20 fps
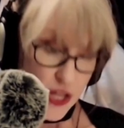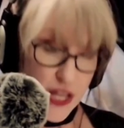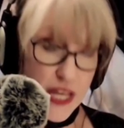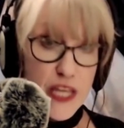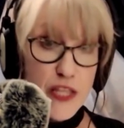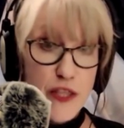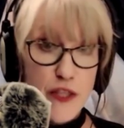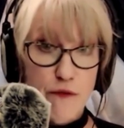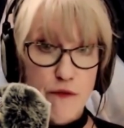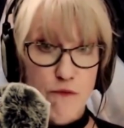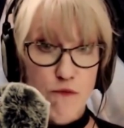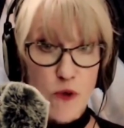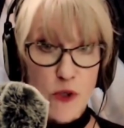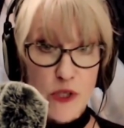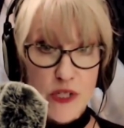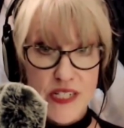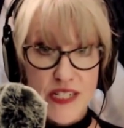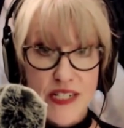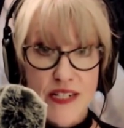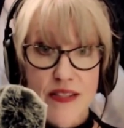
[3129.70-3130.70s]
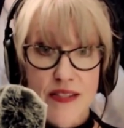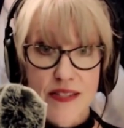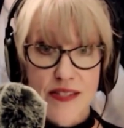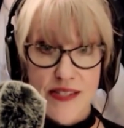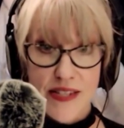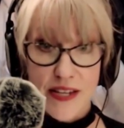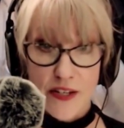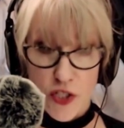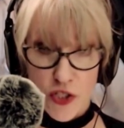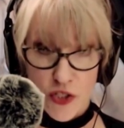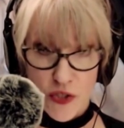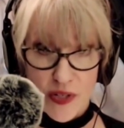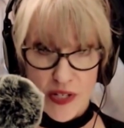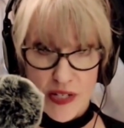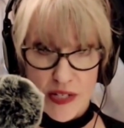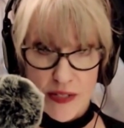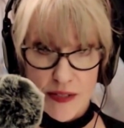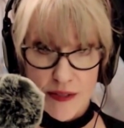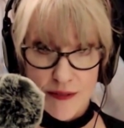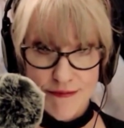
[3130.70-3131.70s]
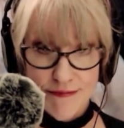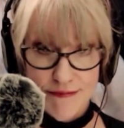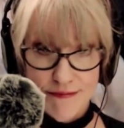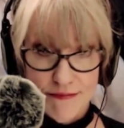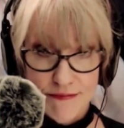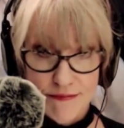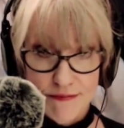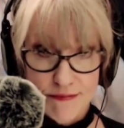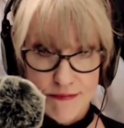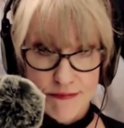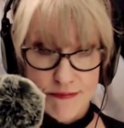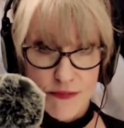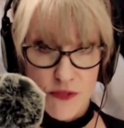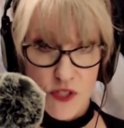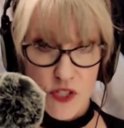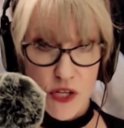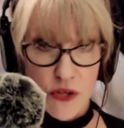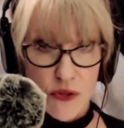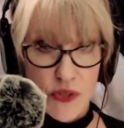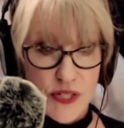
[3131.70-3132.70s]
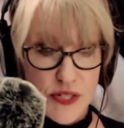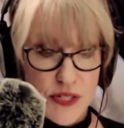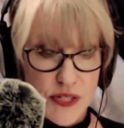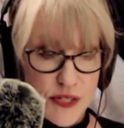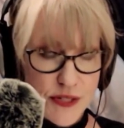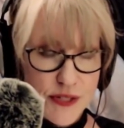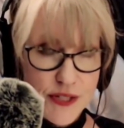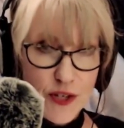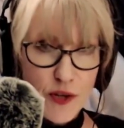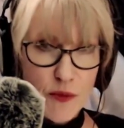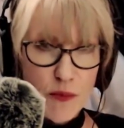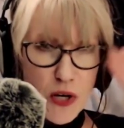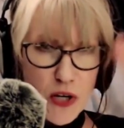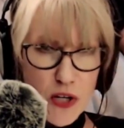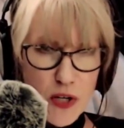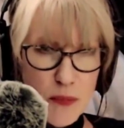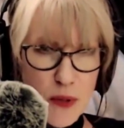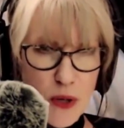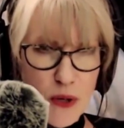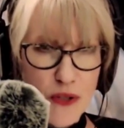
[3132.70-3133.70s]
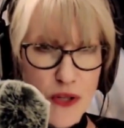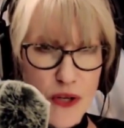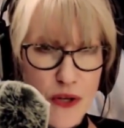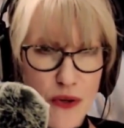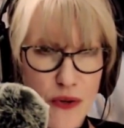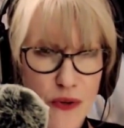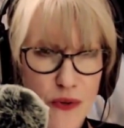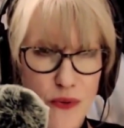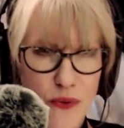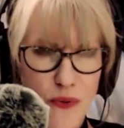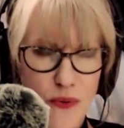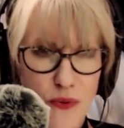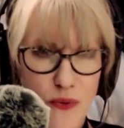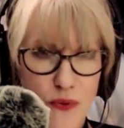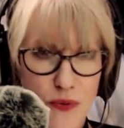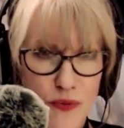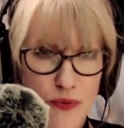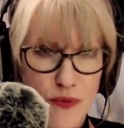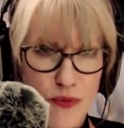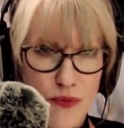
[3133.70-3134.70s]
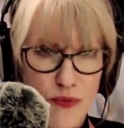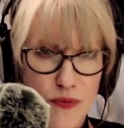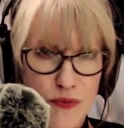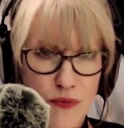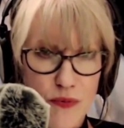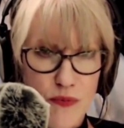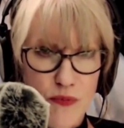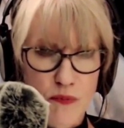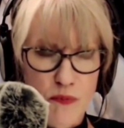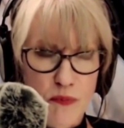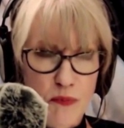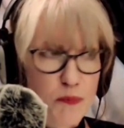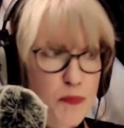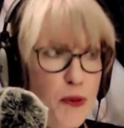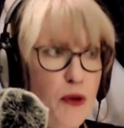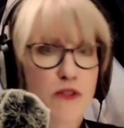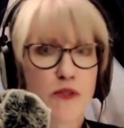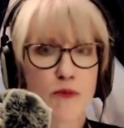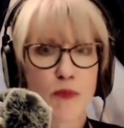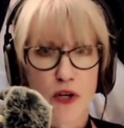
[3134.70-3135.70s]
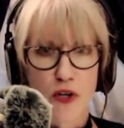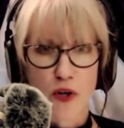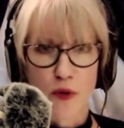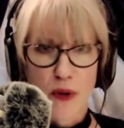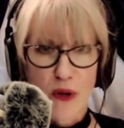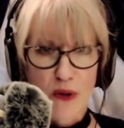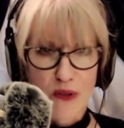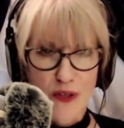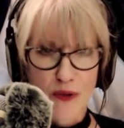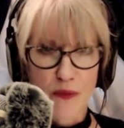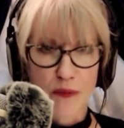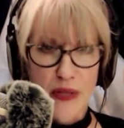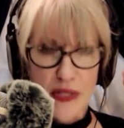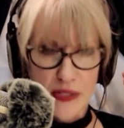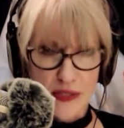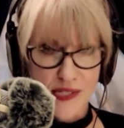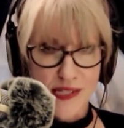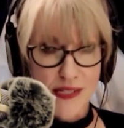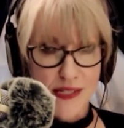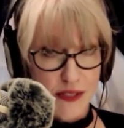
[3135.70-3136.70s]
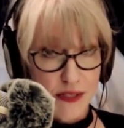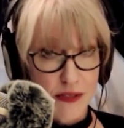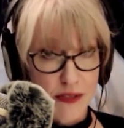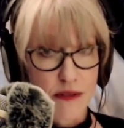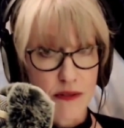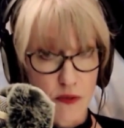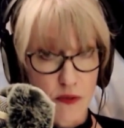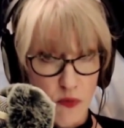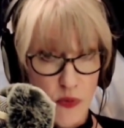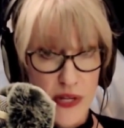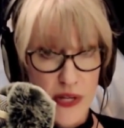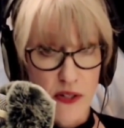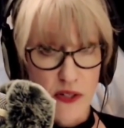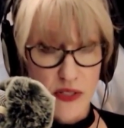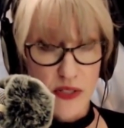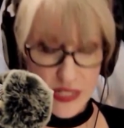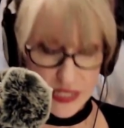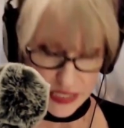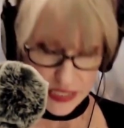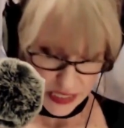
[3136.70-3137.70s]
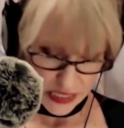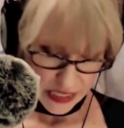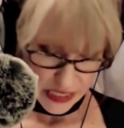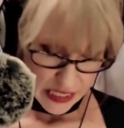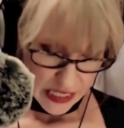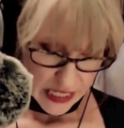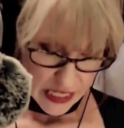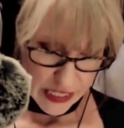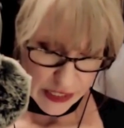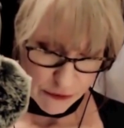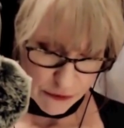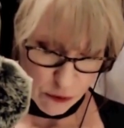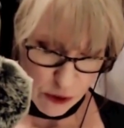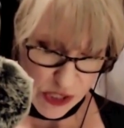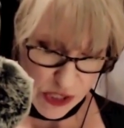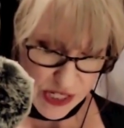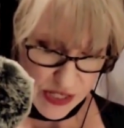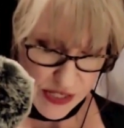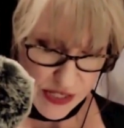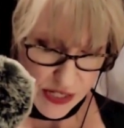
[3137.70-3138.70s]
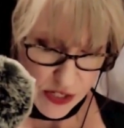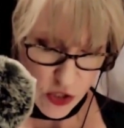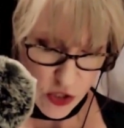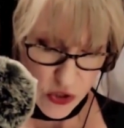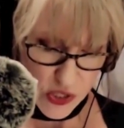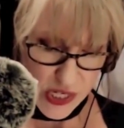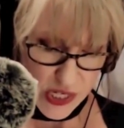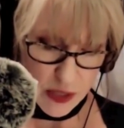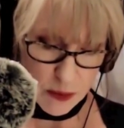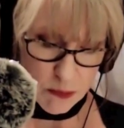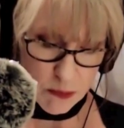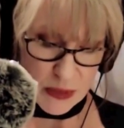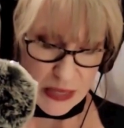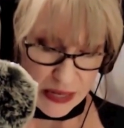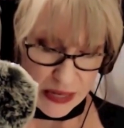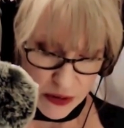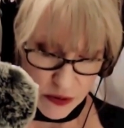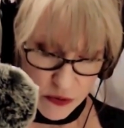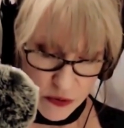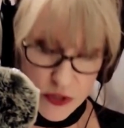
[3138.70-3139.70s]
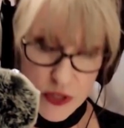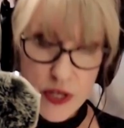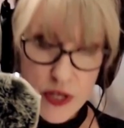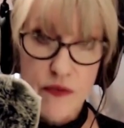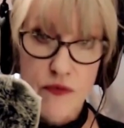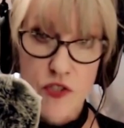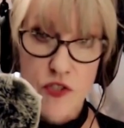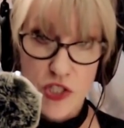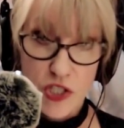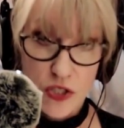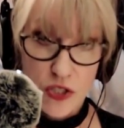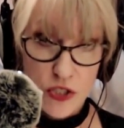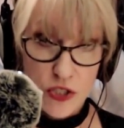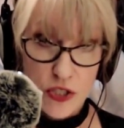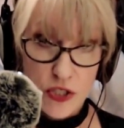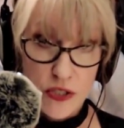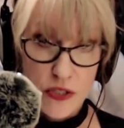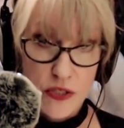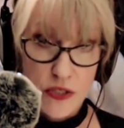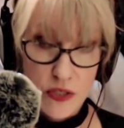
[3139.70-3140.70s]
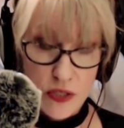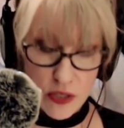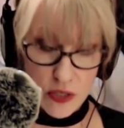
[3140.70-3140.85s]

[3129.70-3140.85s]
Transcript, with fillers: in the 14th century, so this is, you know, Marco Polo, post Marco Polo, but still way early. In the 14th century, a pound of ginger